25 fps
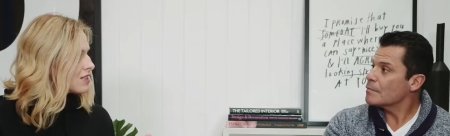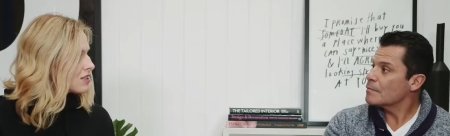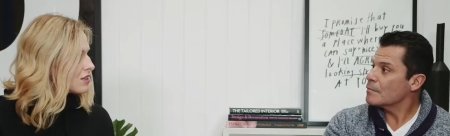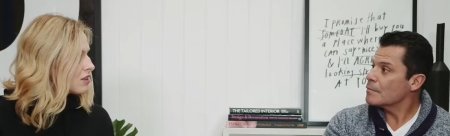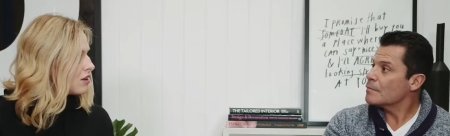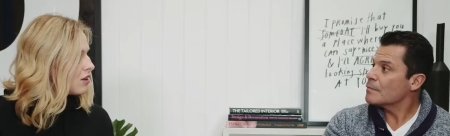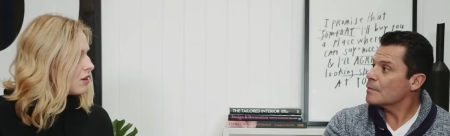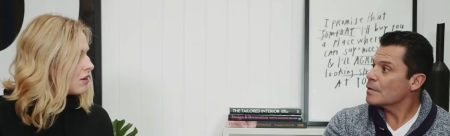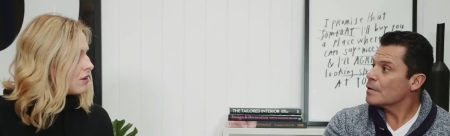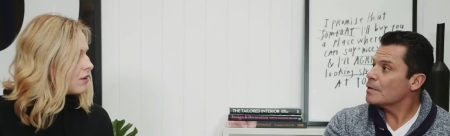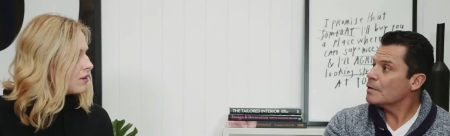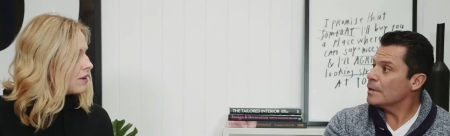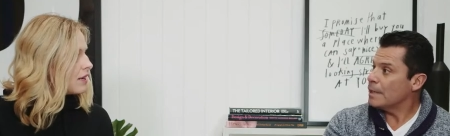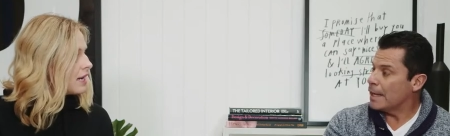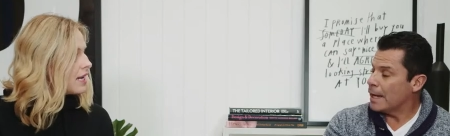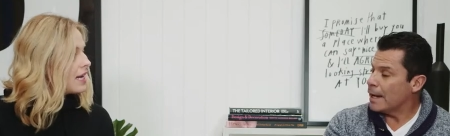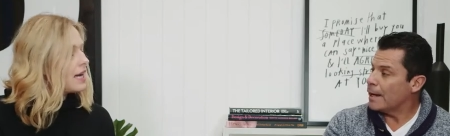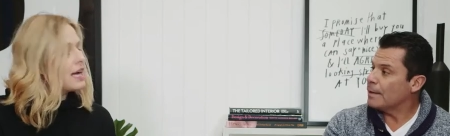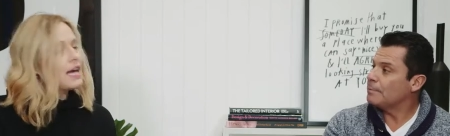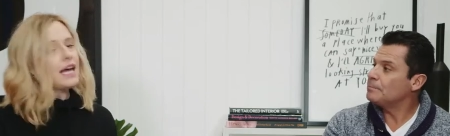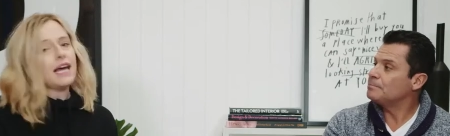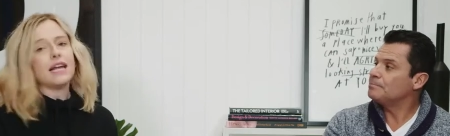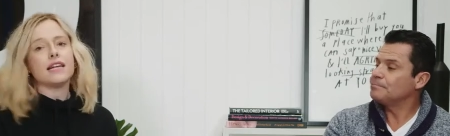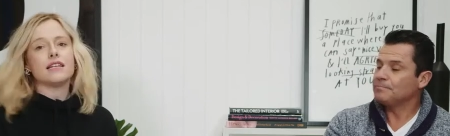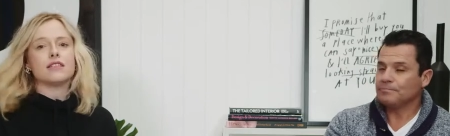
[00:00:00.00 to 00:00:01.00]
Speaker 1: slow.
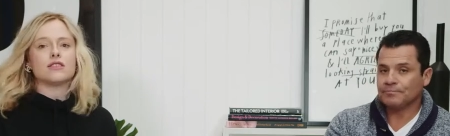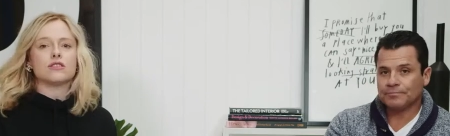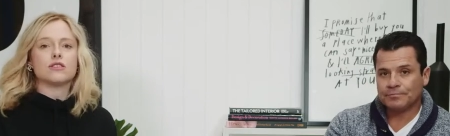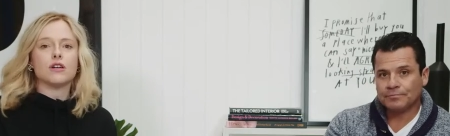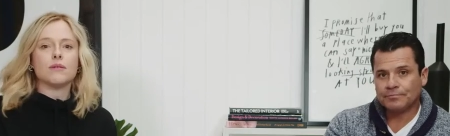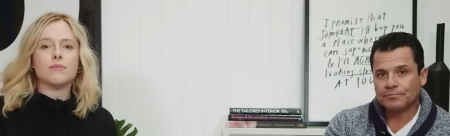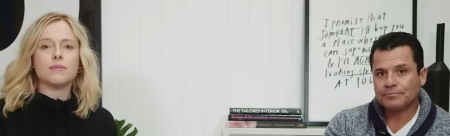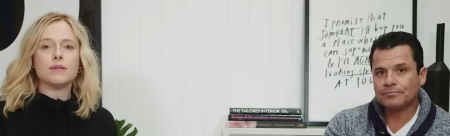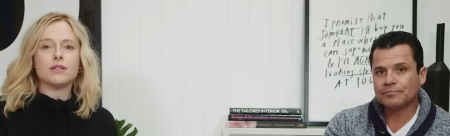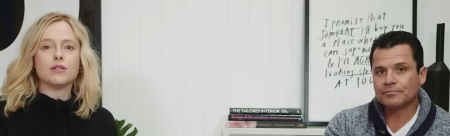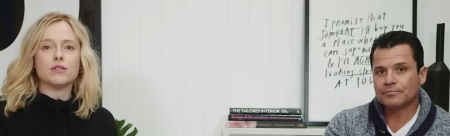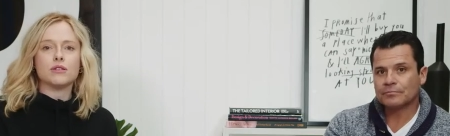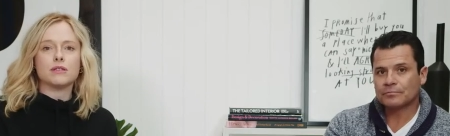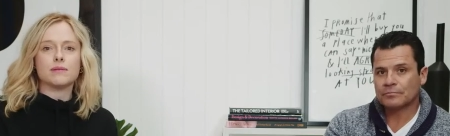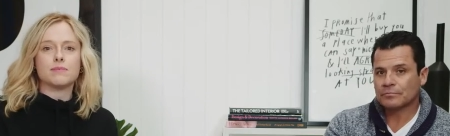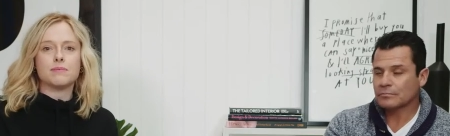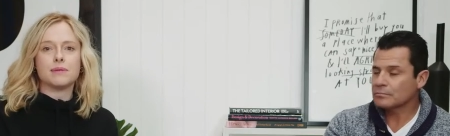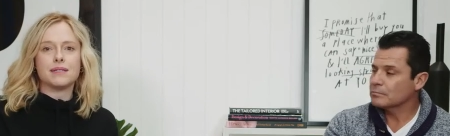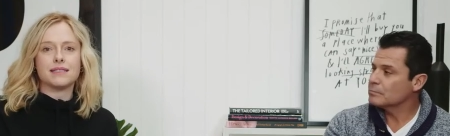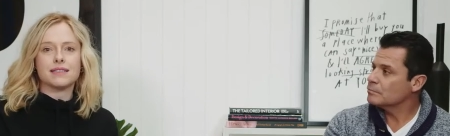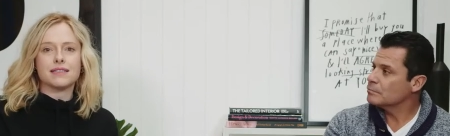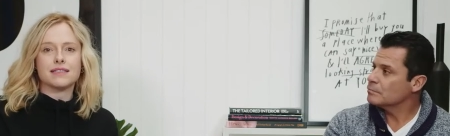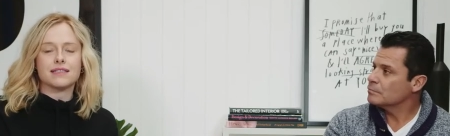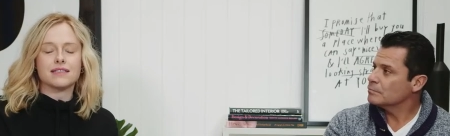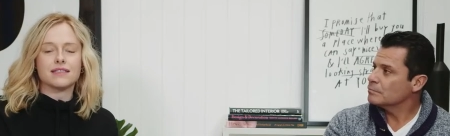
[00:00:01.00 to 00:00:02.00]
Yeah. And it's not because
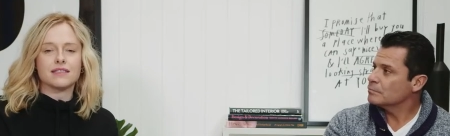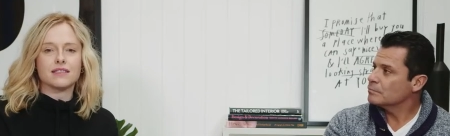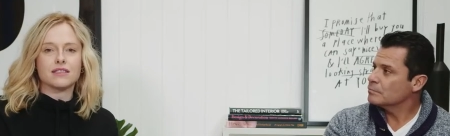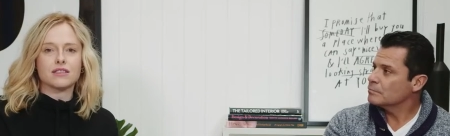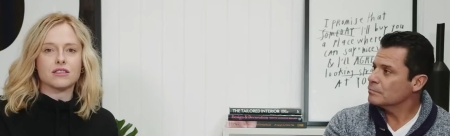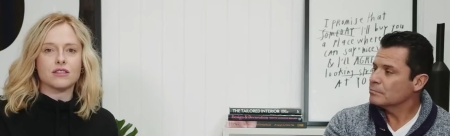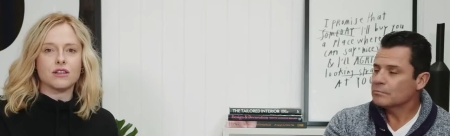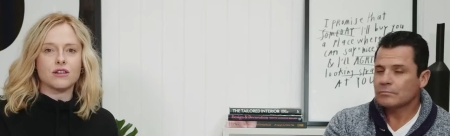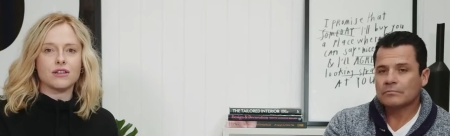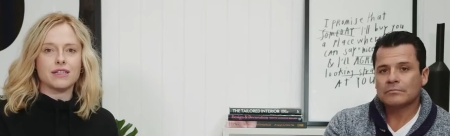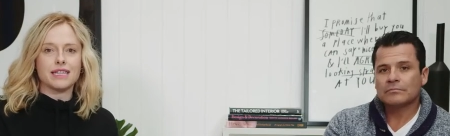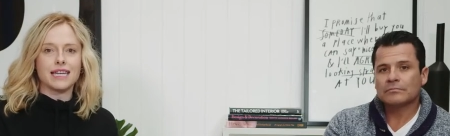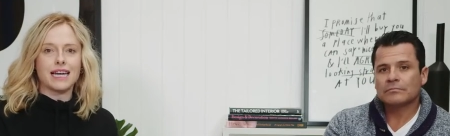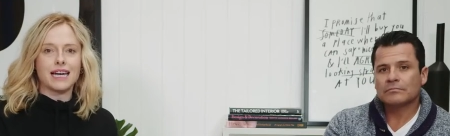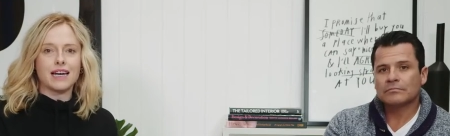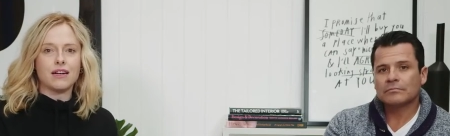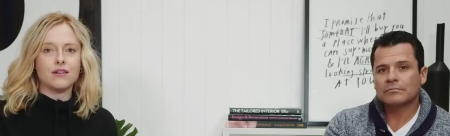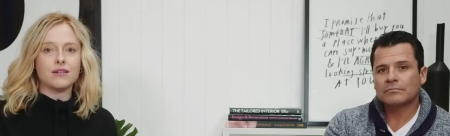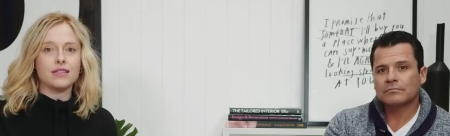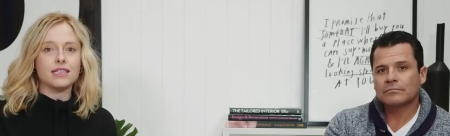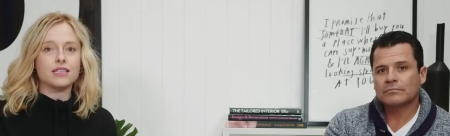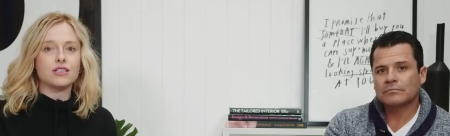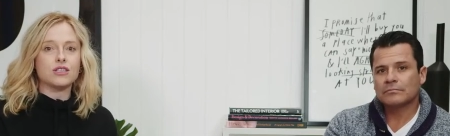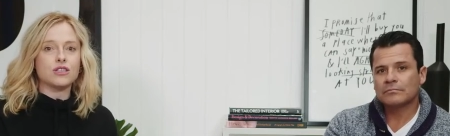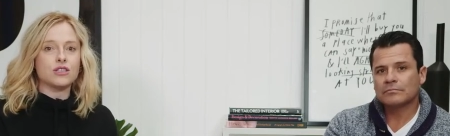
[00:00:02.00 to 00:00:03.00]
business is slow
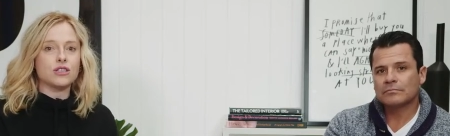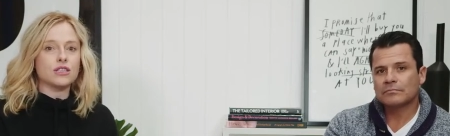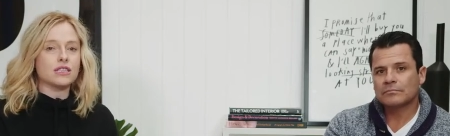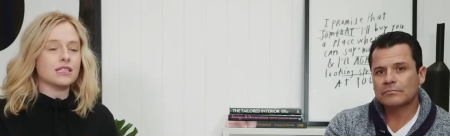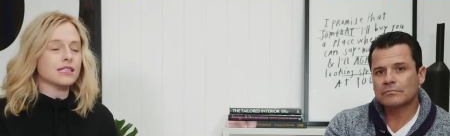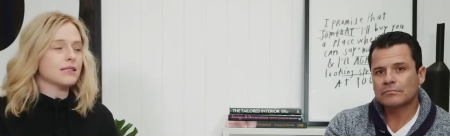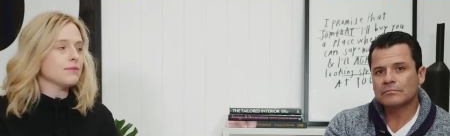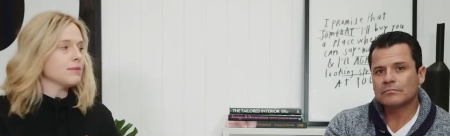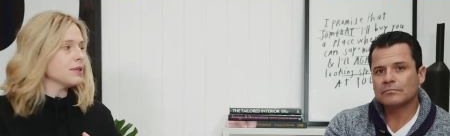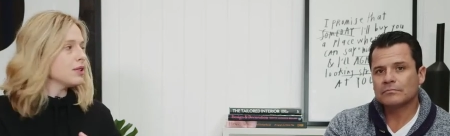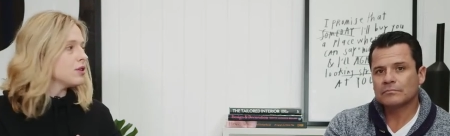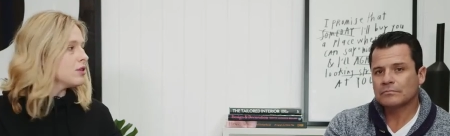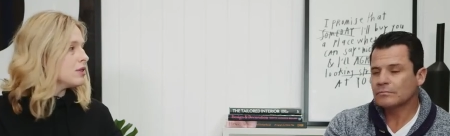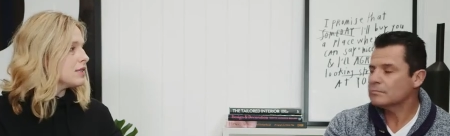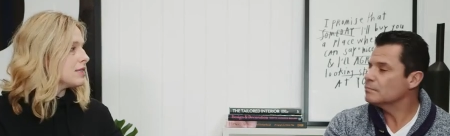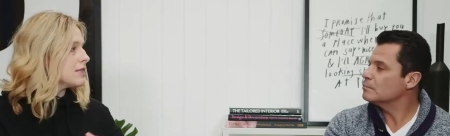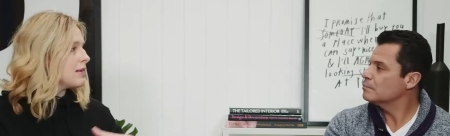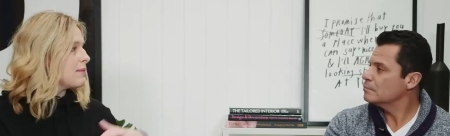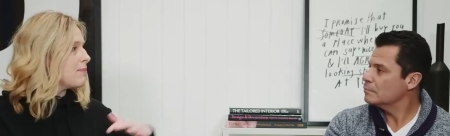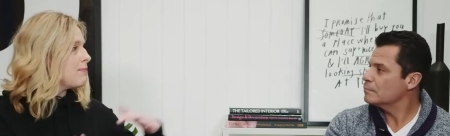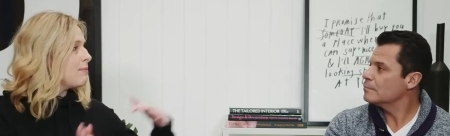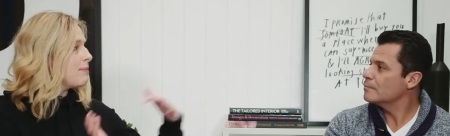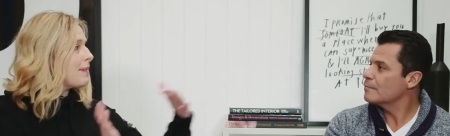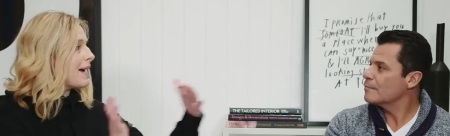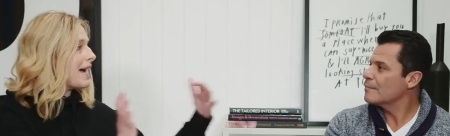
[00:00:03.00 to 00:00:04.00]
now, it's usually because
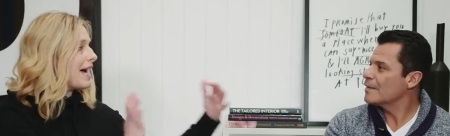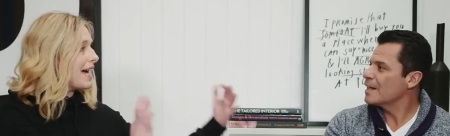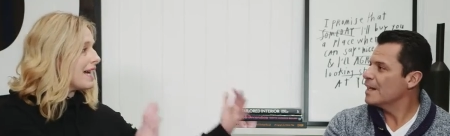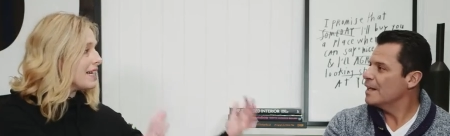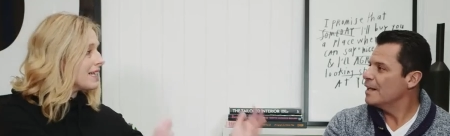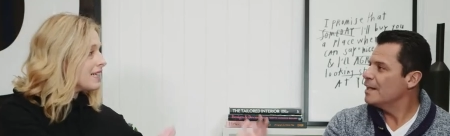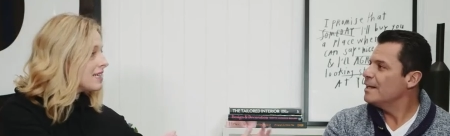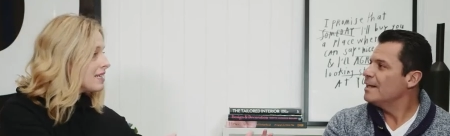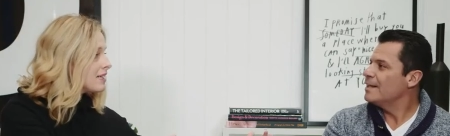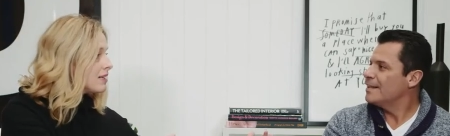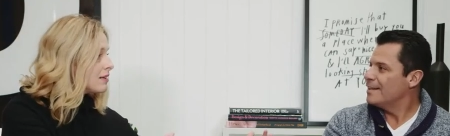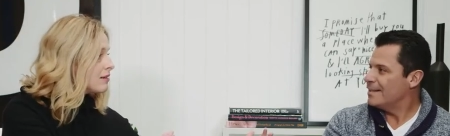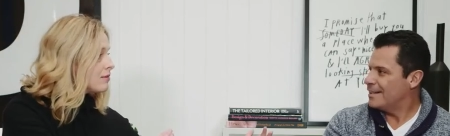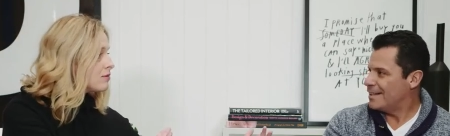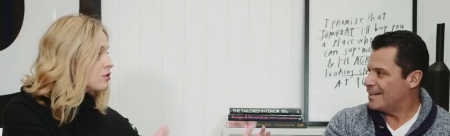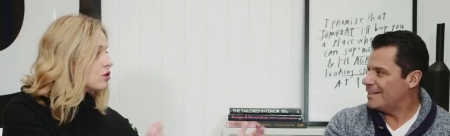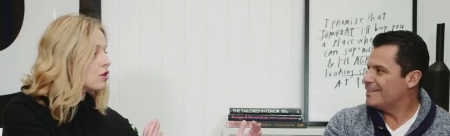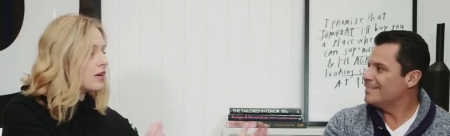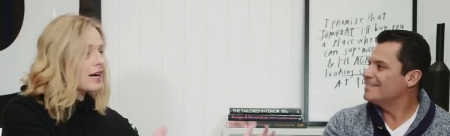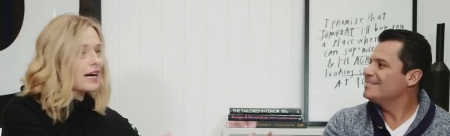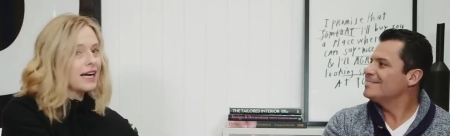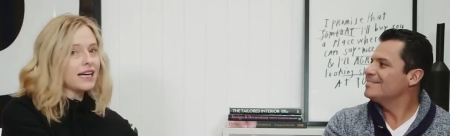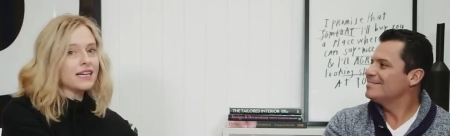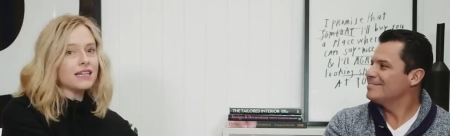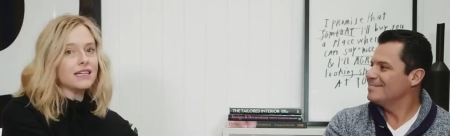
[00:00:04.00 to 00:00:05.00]
back
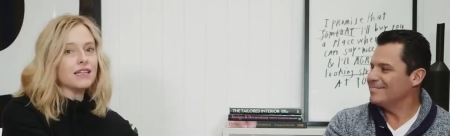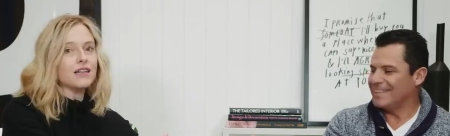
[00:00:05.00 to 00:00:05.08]
track